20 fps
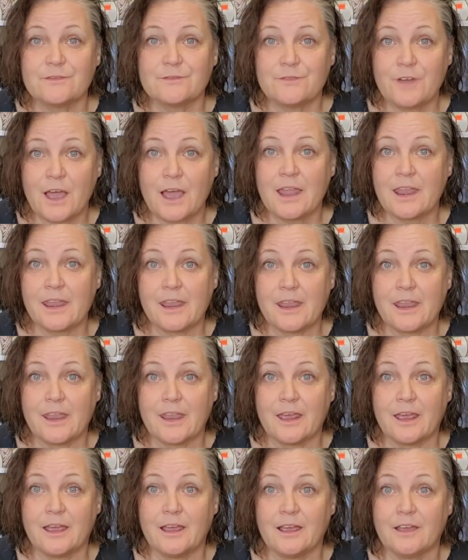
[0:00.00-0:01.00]
fun.
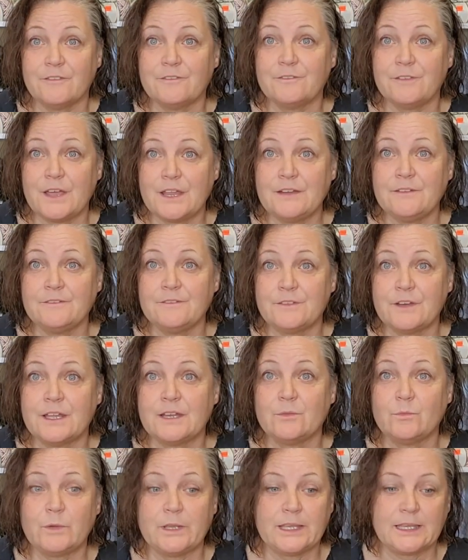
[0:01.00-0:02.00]
Fun
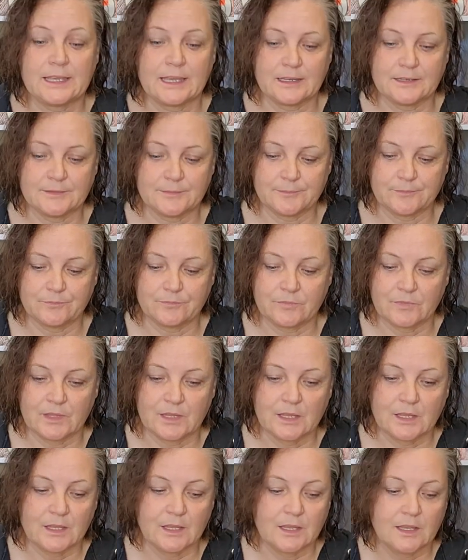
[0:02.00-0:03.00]
weekend.
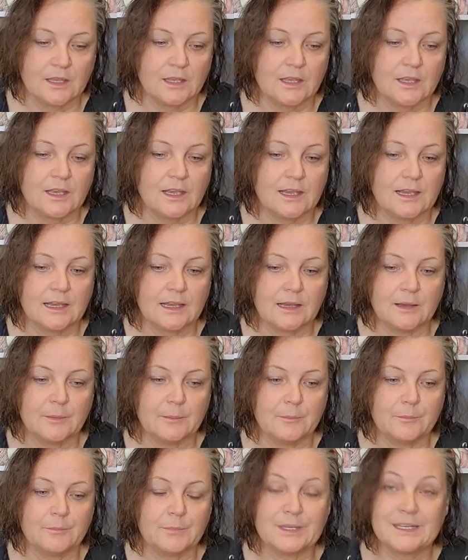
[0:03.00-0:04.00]

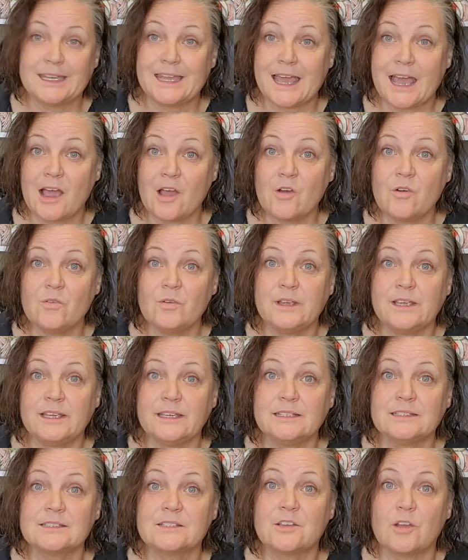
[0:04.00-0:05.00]
But now
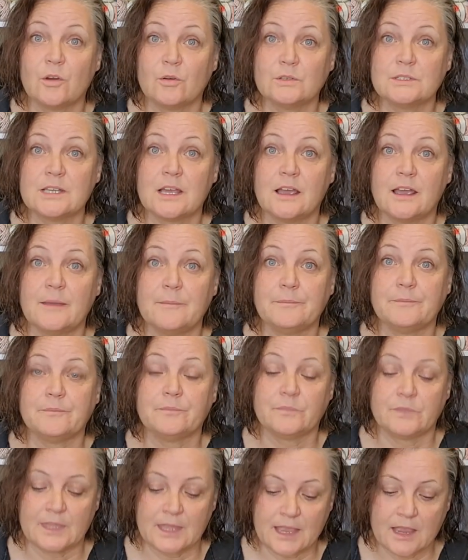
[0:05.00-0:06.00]
it's go time.
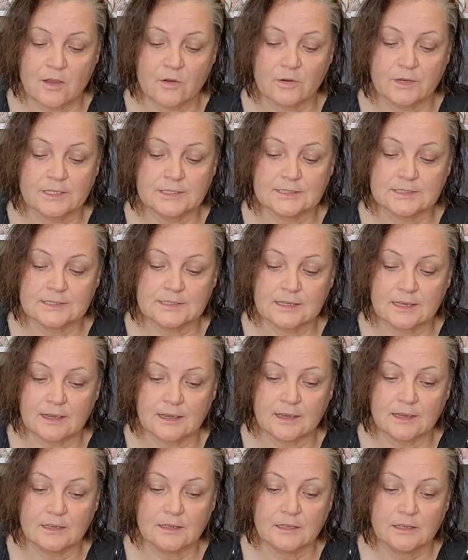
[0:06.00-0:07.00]
Now it's,
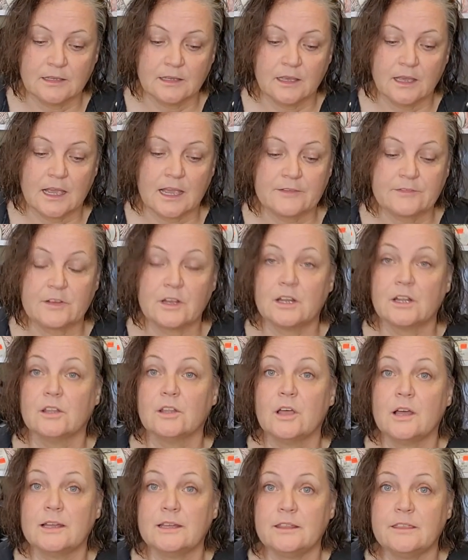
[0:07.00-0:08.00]
I've got a
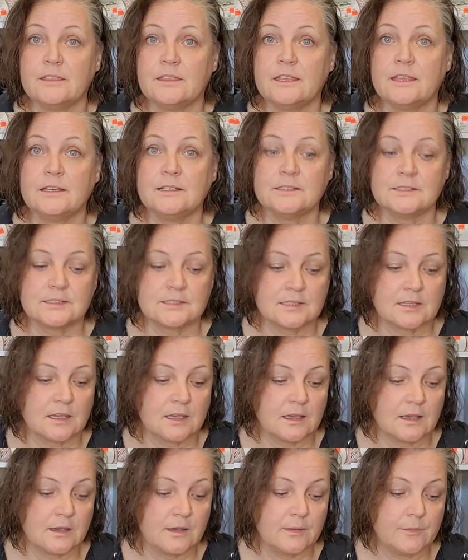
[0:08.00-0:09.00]
lot of things
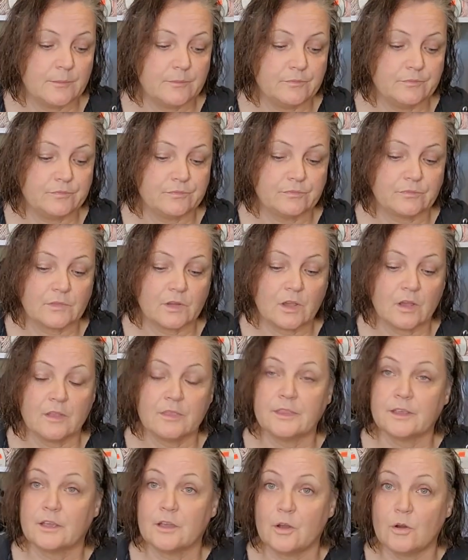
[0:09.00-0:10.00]
on
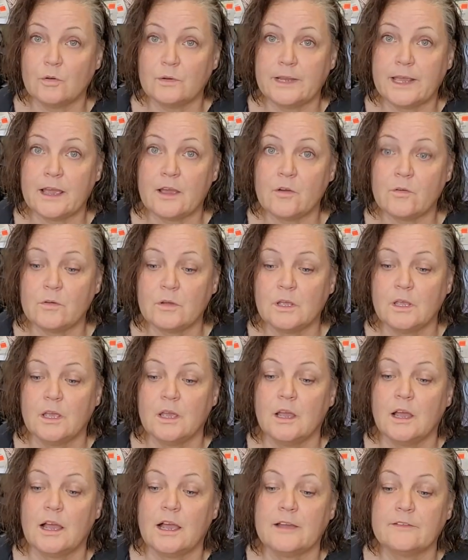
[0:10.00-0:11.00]
the go now.
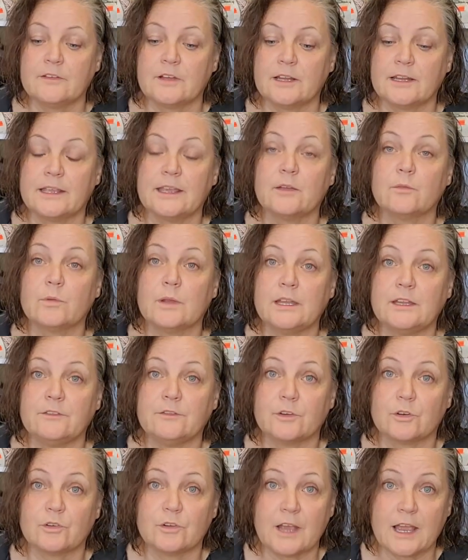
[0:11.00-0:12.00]
I've got to get ready
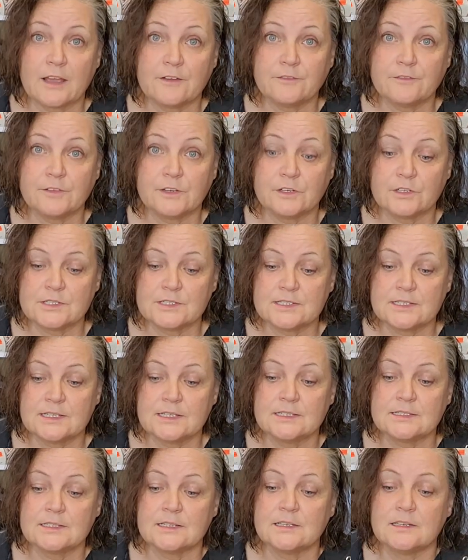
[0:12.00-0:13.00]
for craft fair
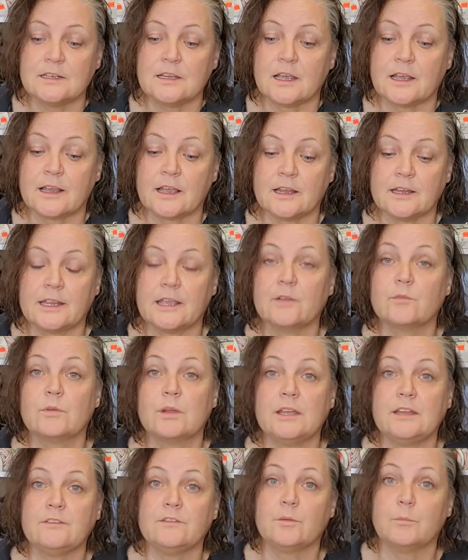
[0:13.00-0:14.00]
season. I got to get
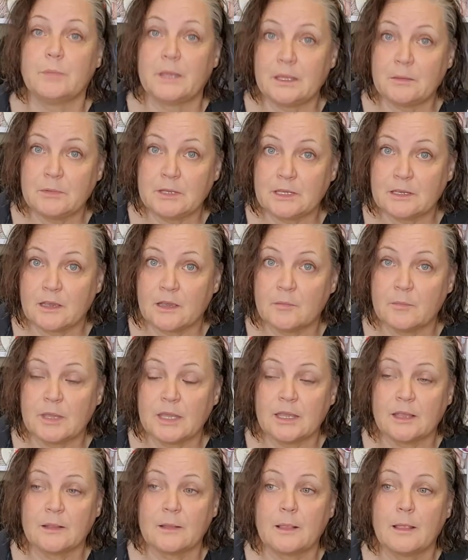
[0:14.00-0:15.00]
ready for baby
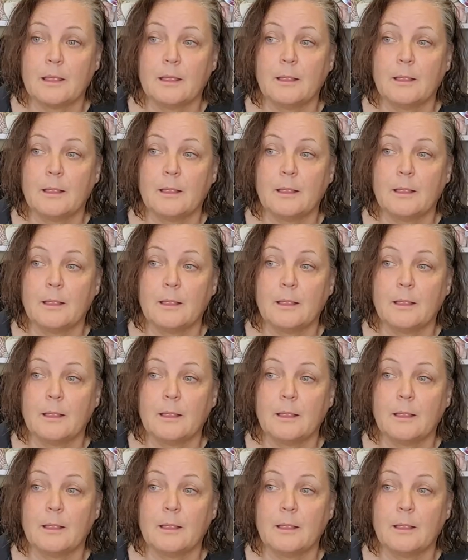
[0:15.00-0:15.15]
coming.